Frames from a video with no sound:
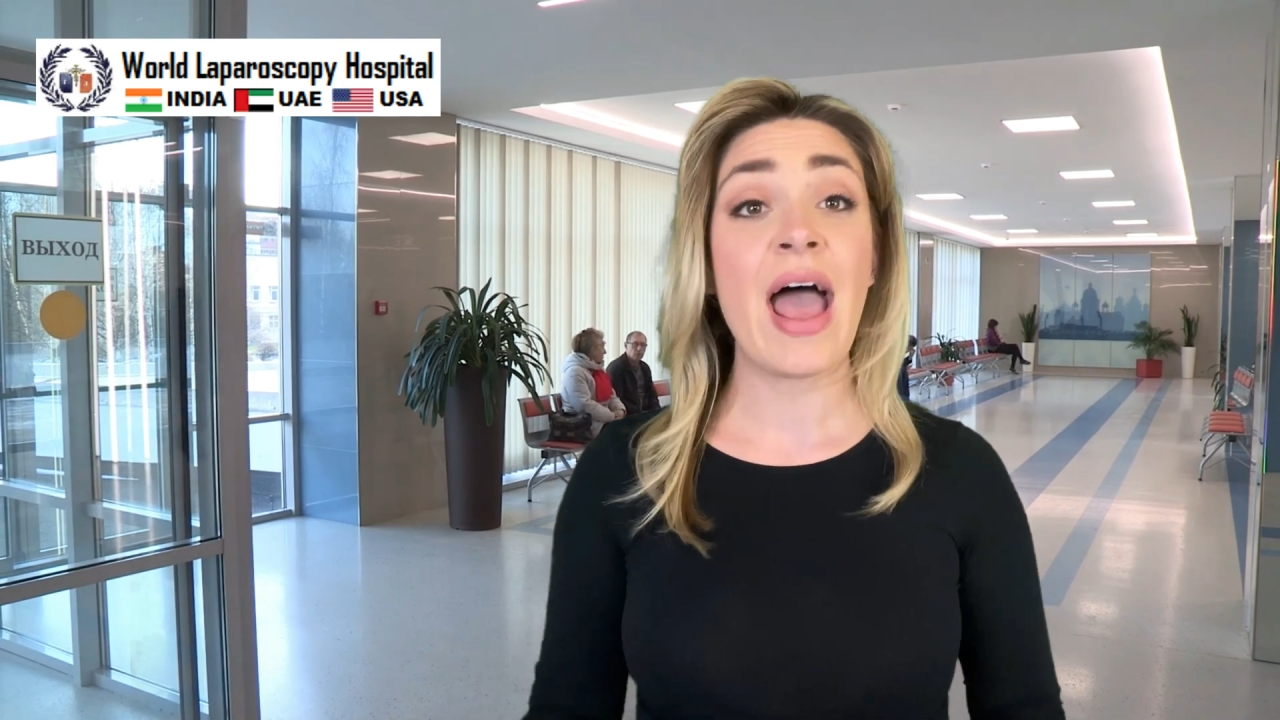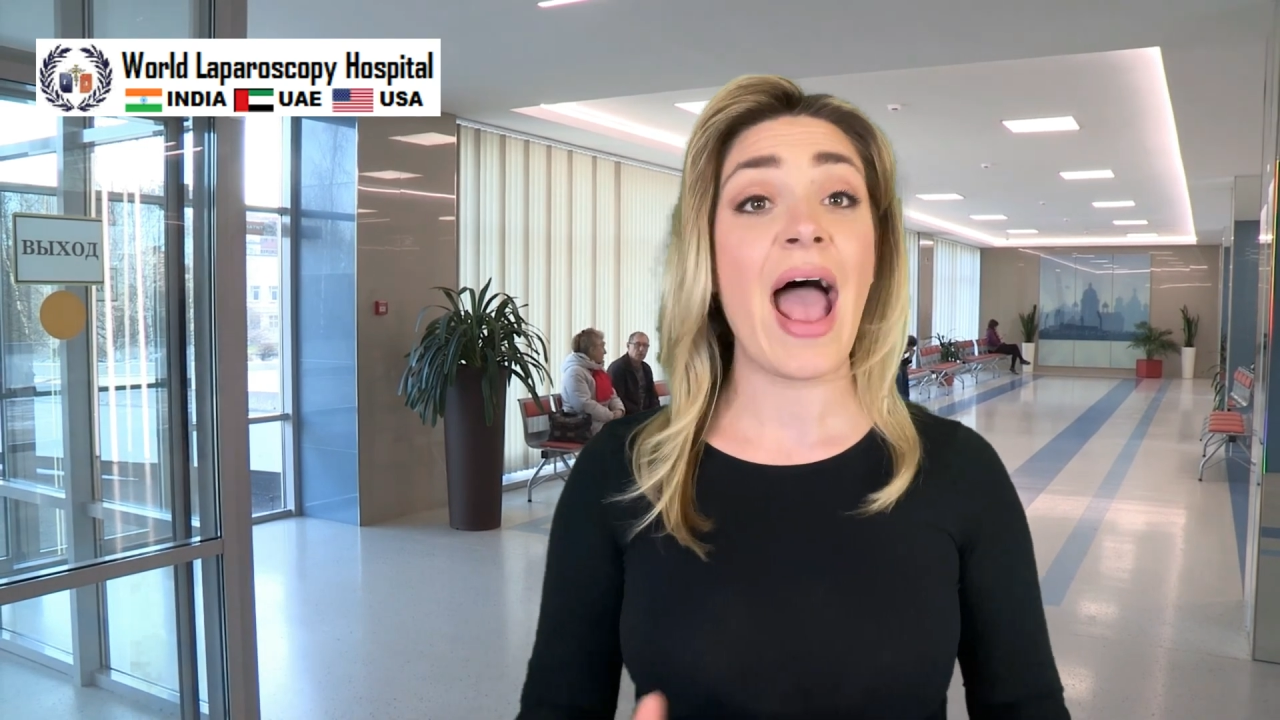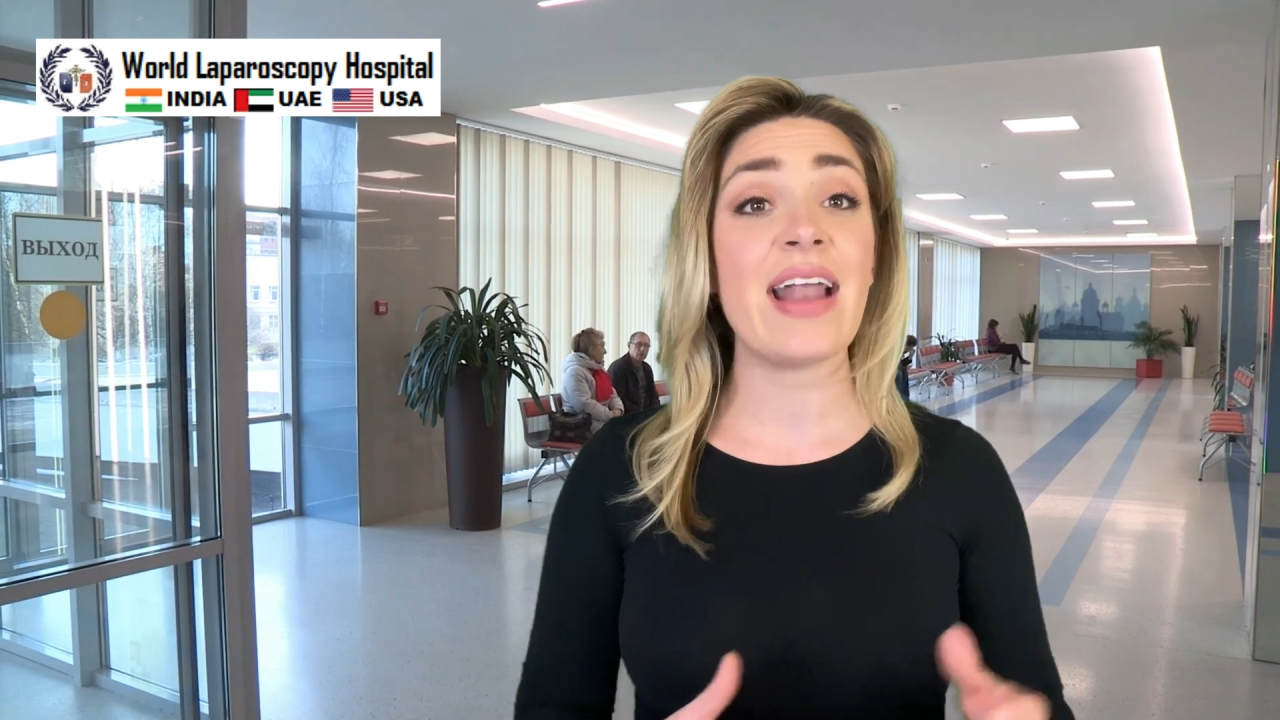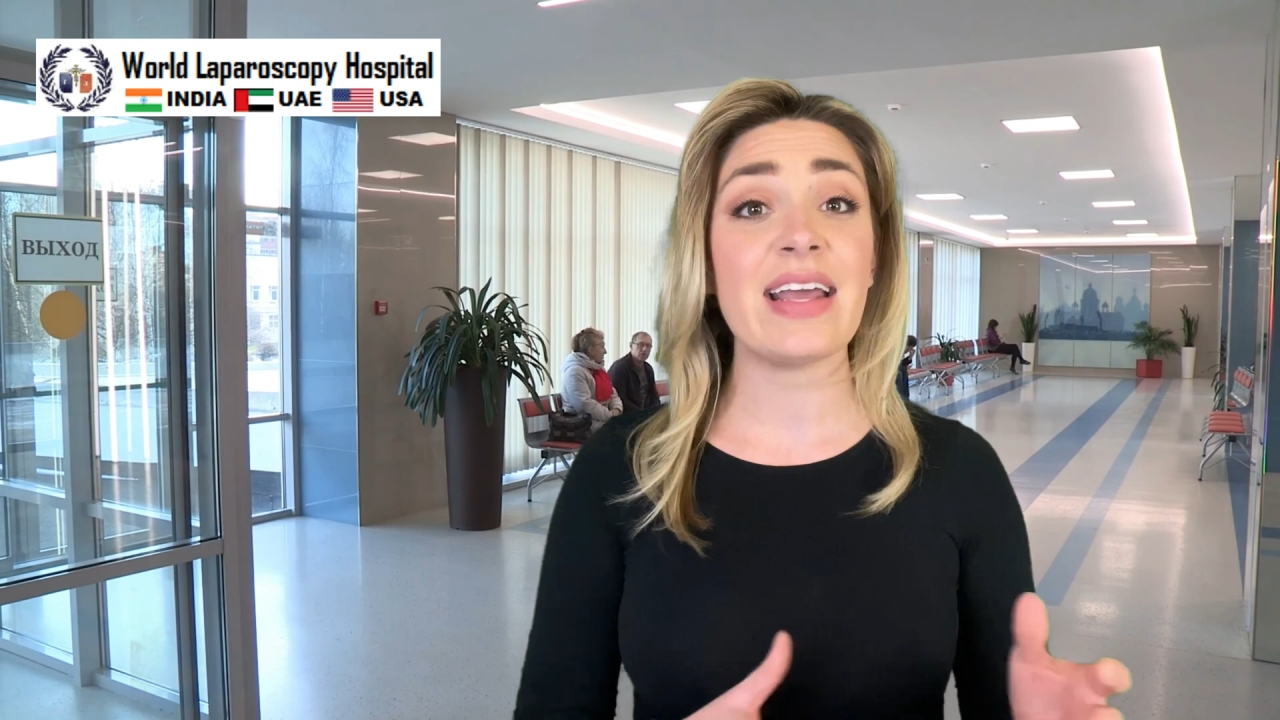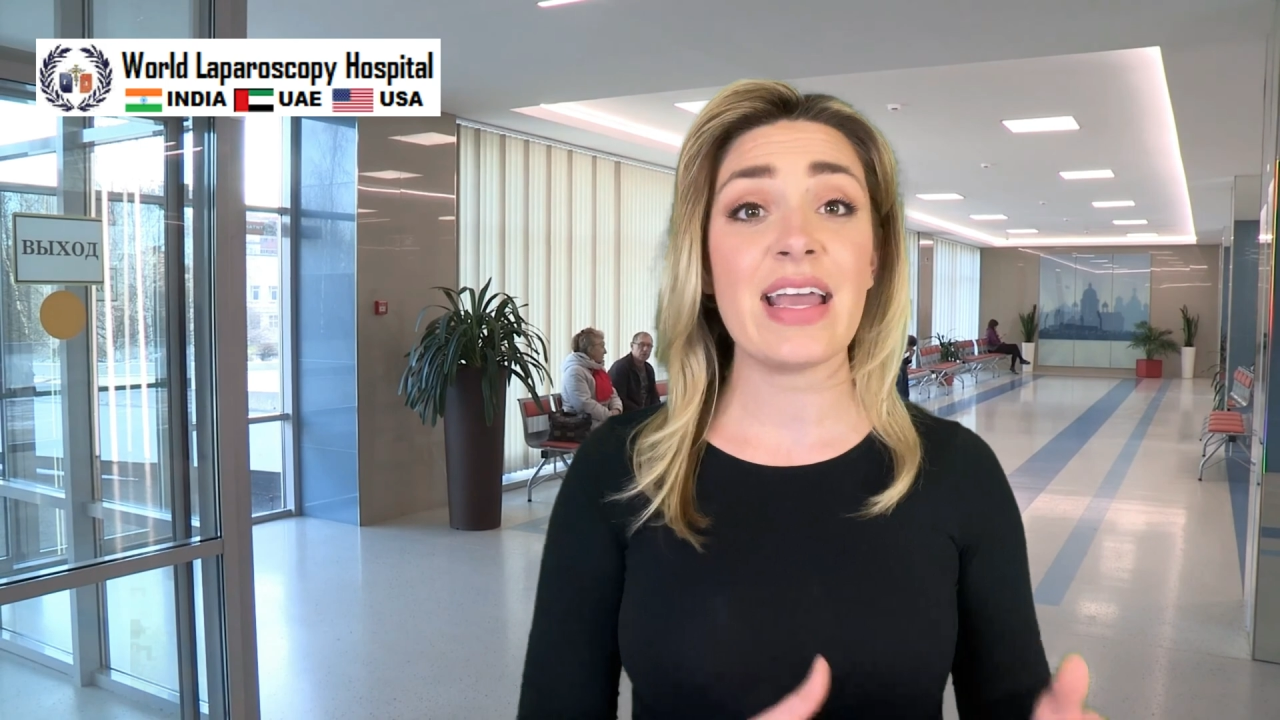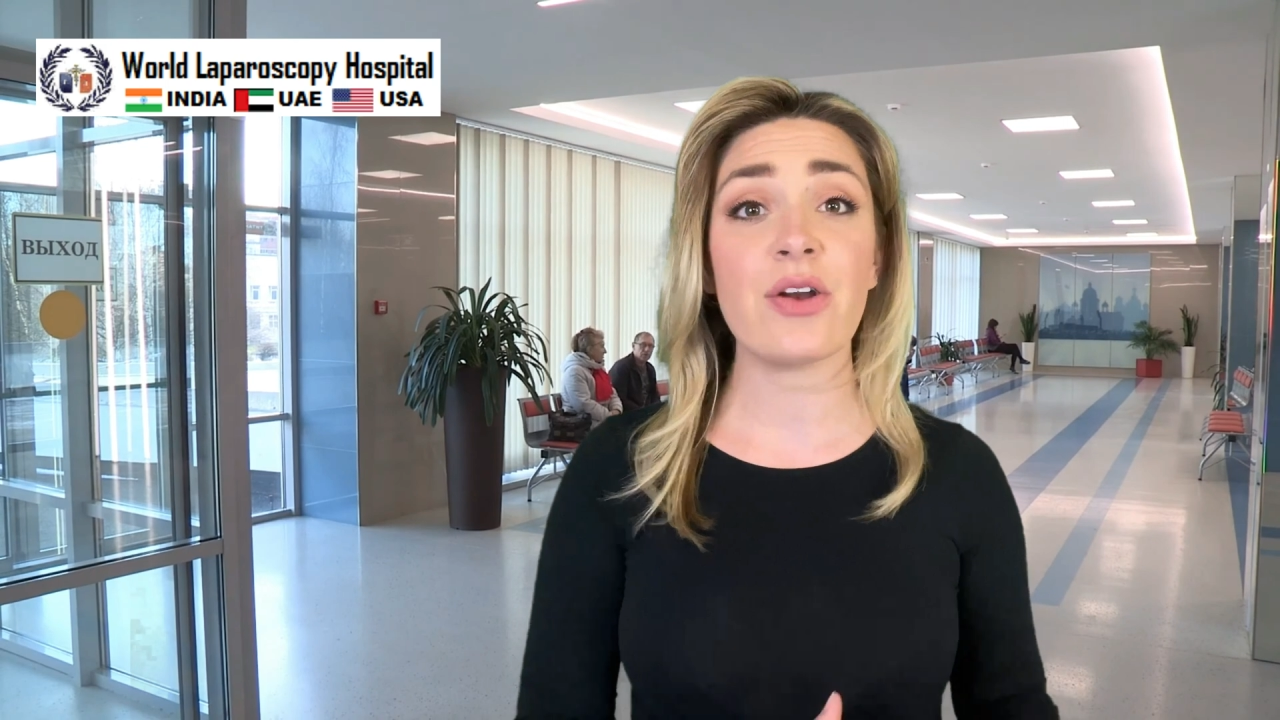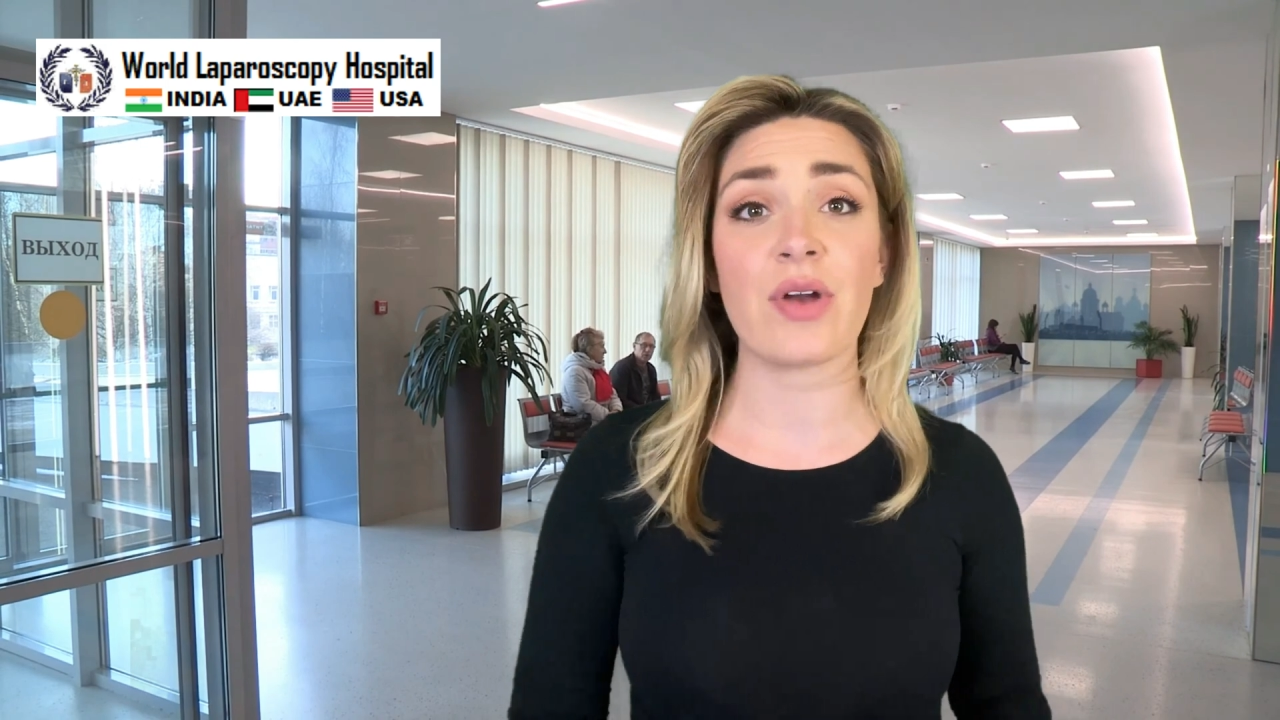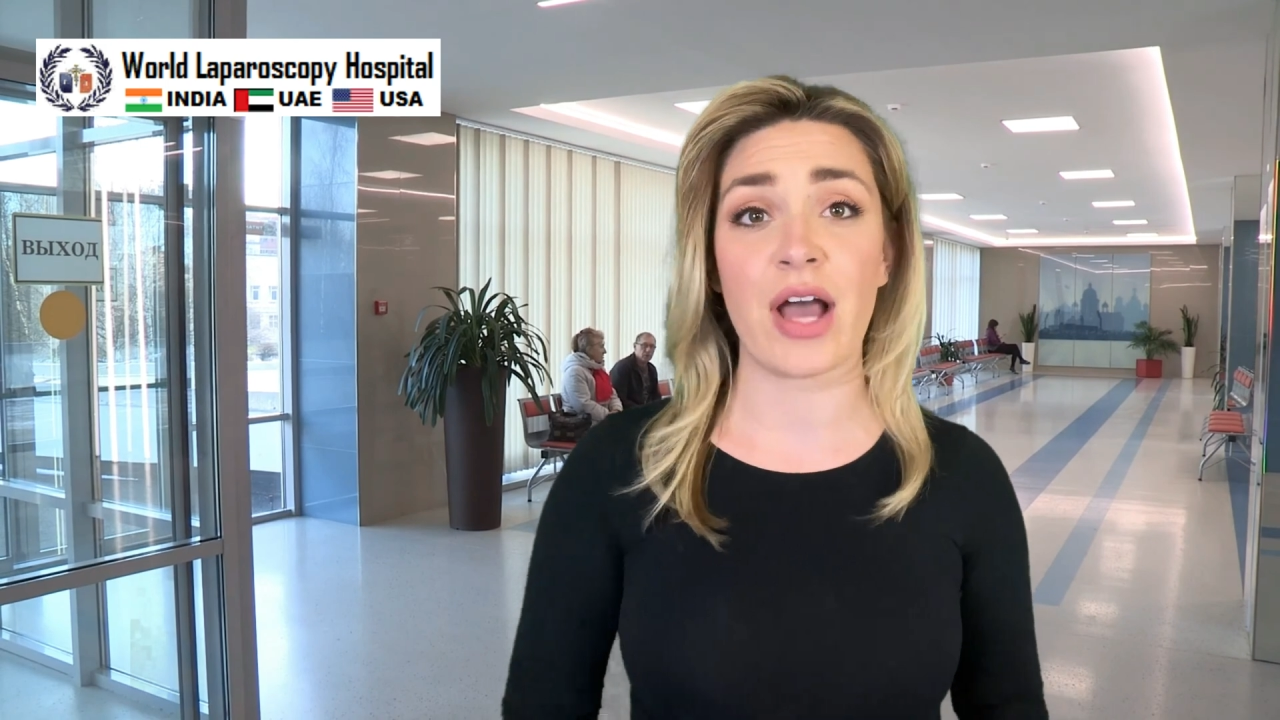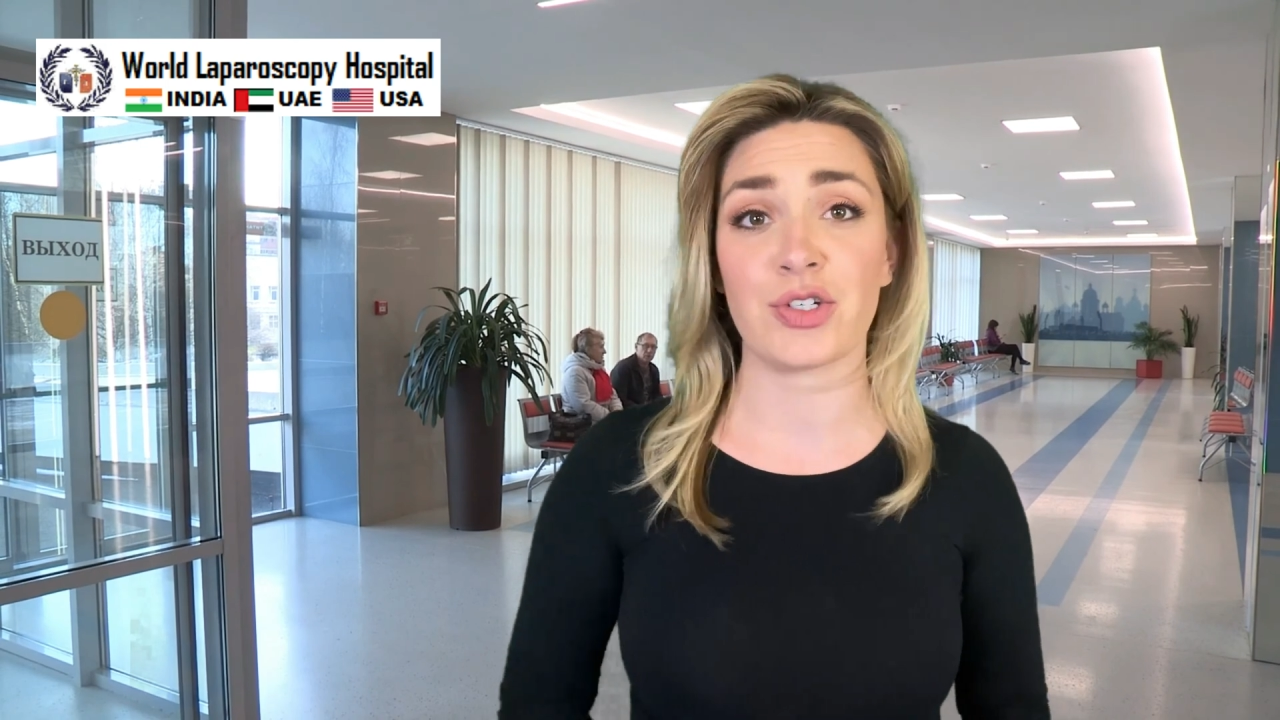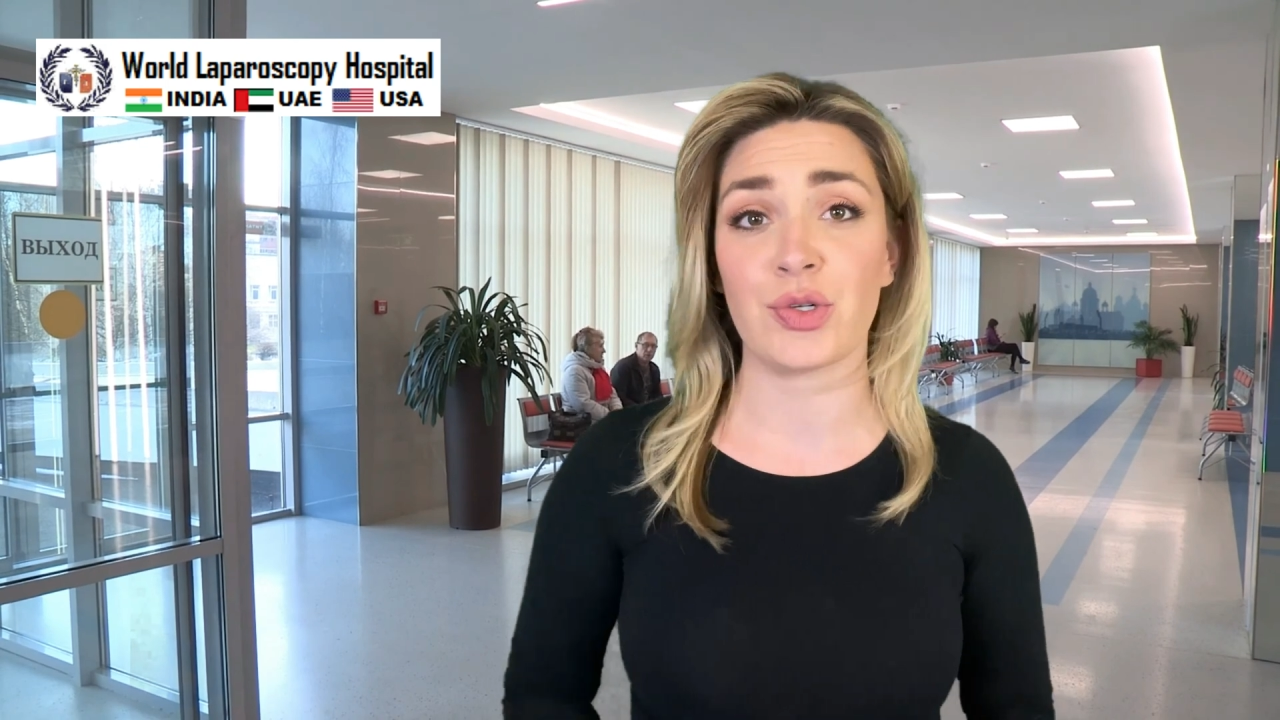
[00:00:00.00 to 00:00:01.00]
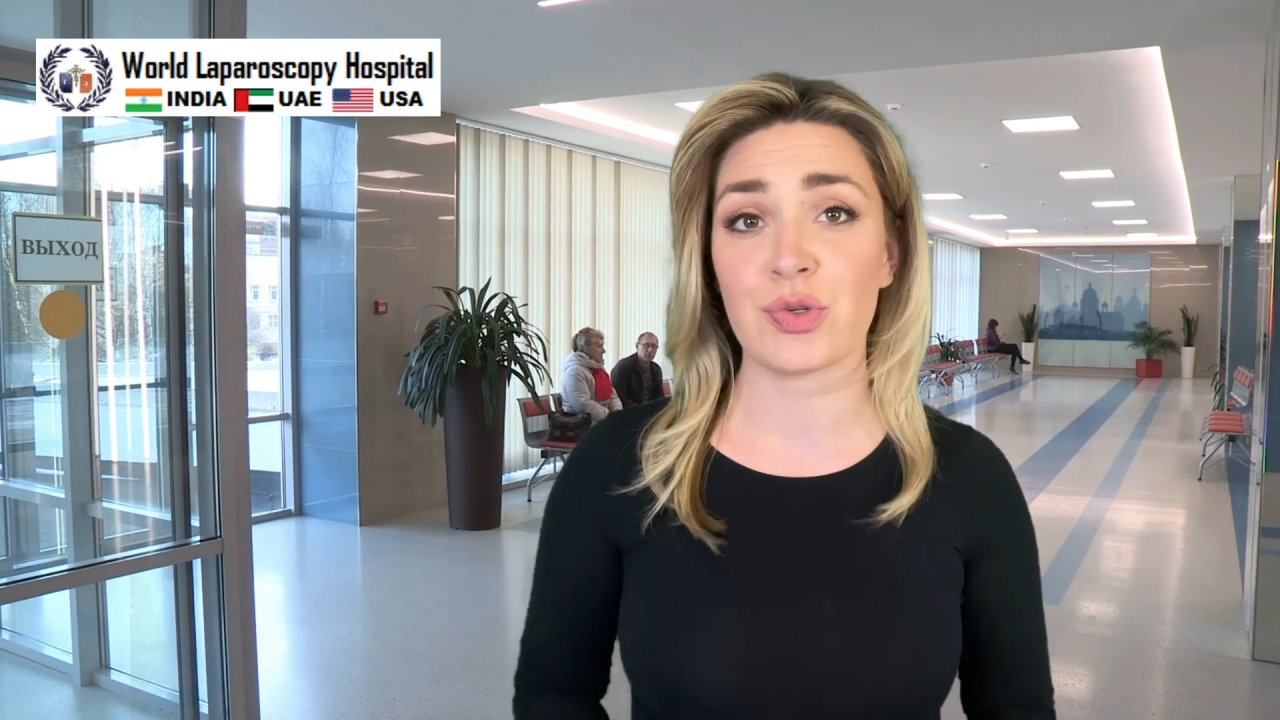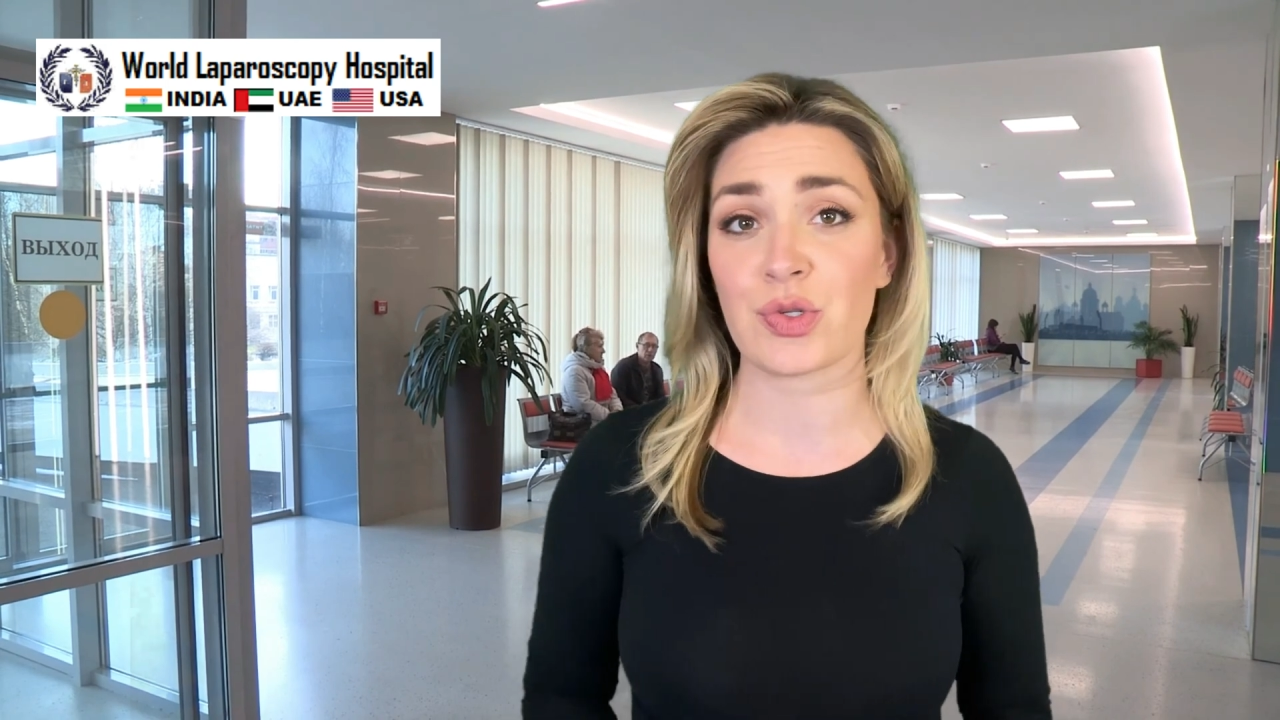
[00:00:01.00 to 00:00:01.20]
and international